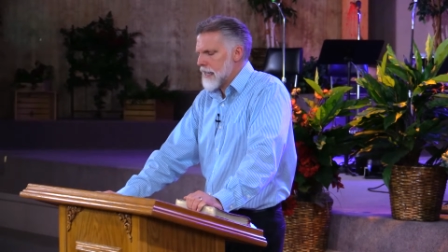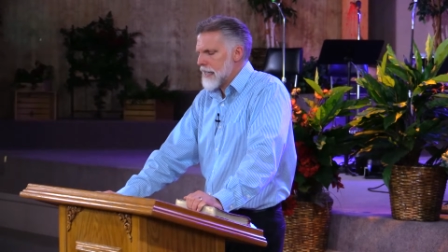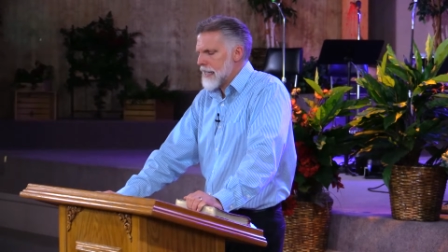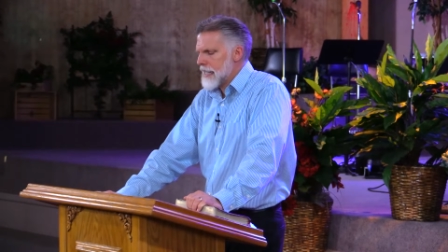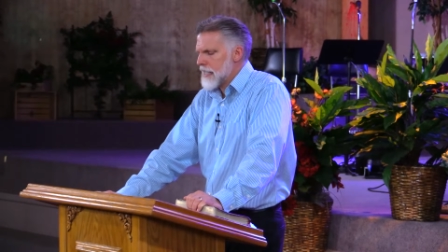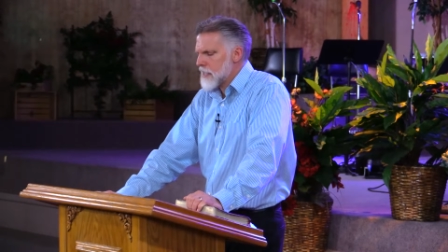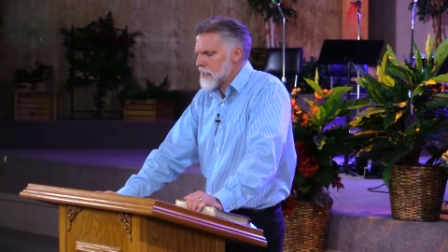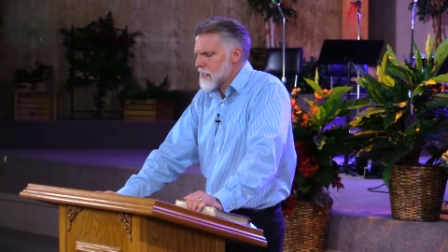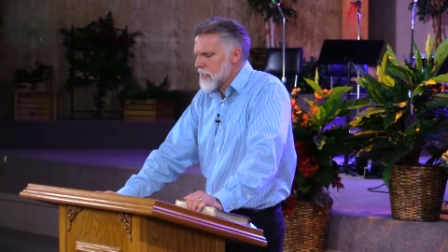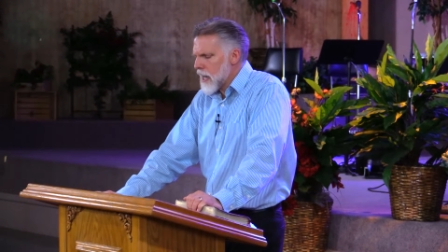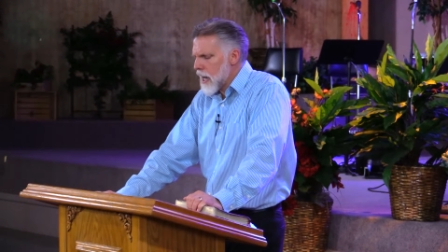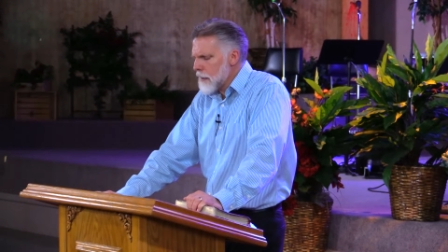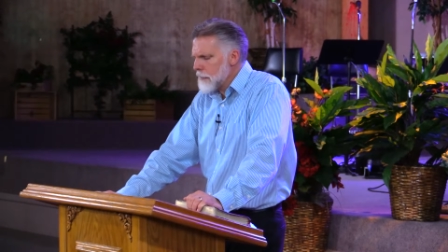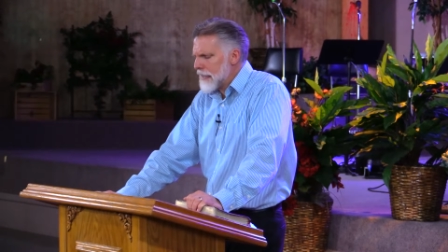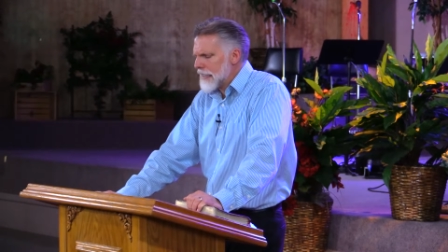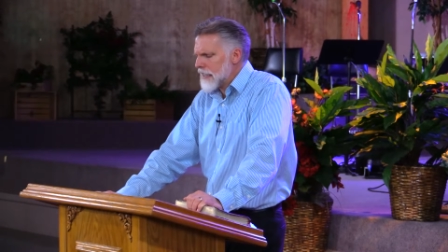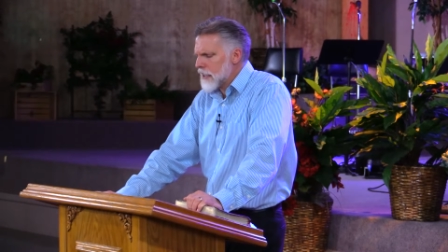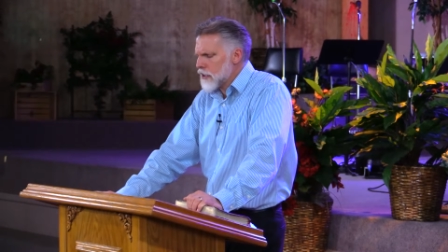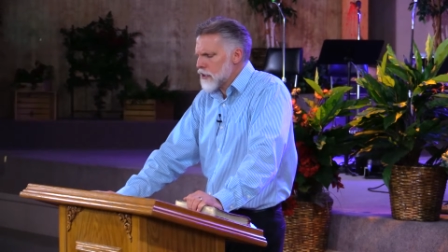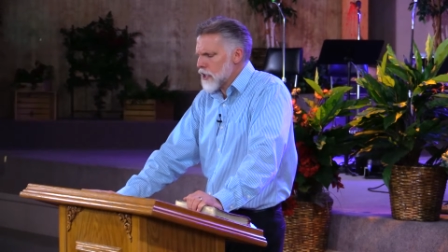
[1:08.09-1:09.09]
He is
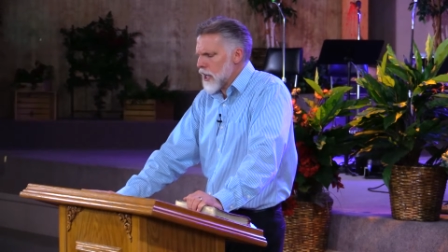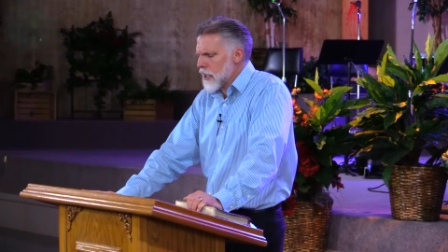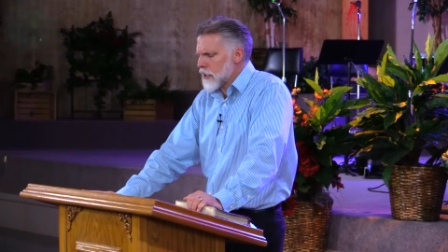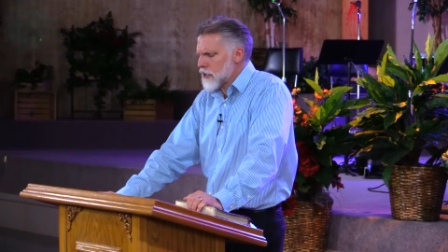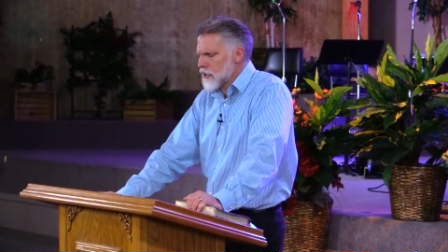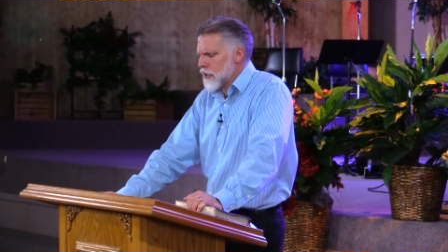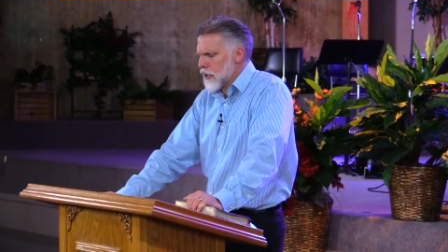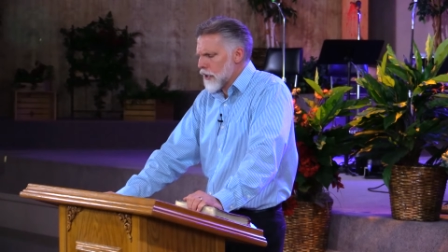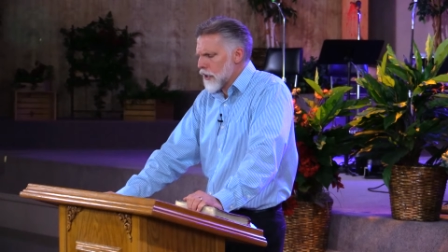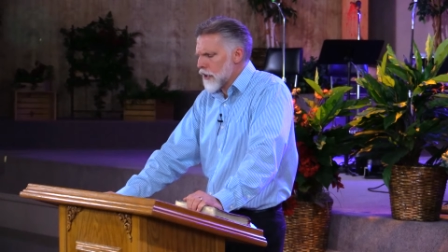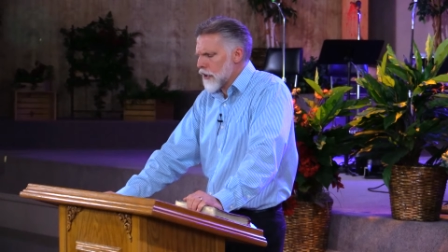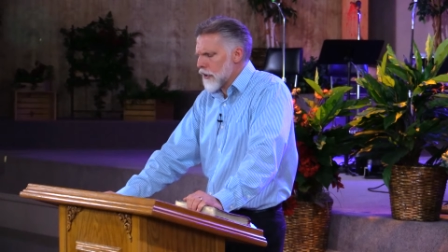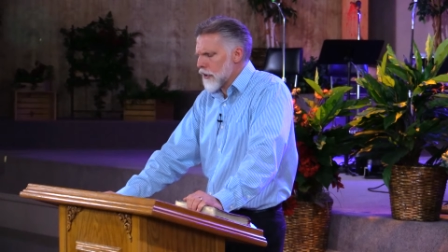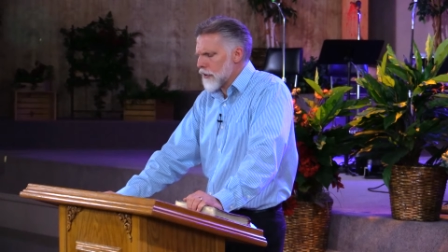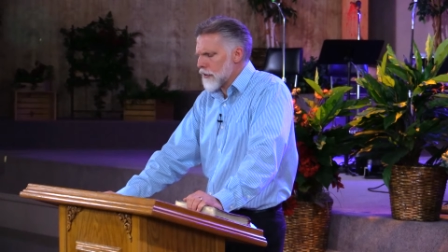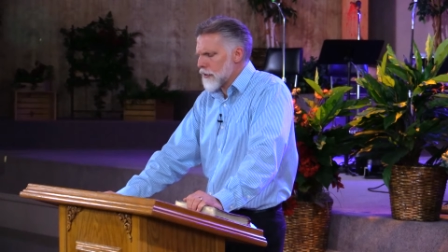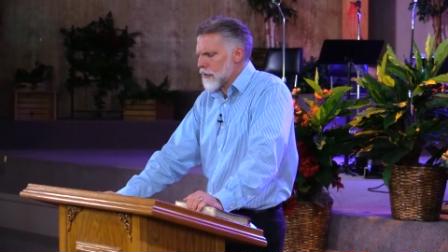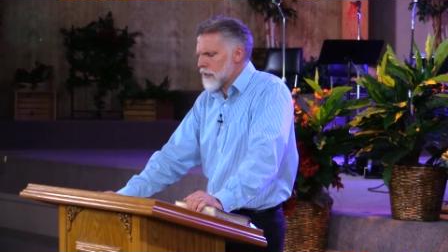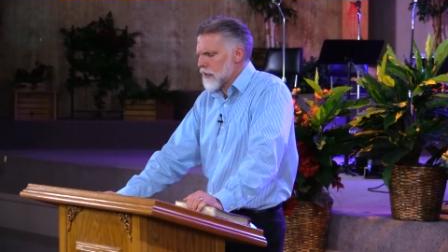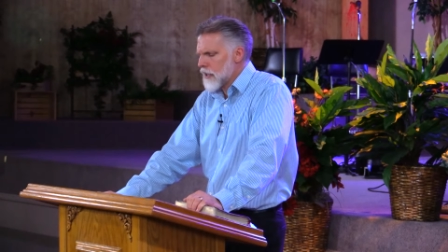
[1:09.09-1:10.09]
coming to judge the
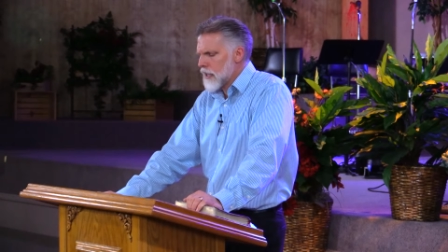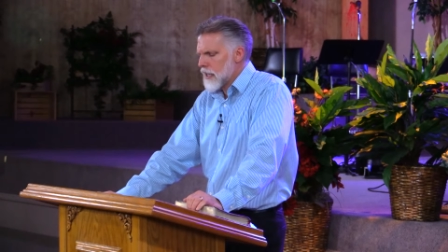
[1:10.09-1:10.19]
earth.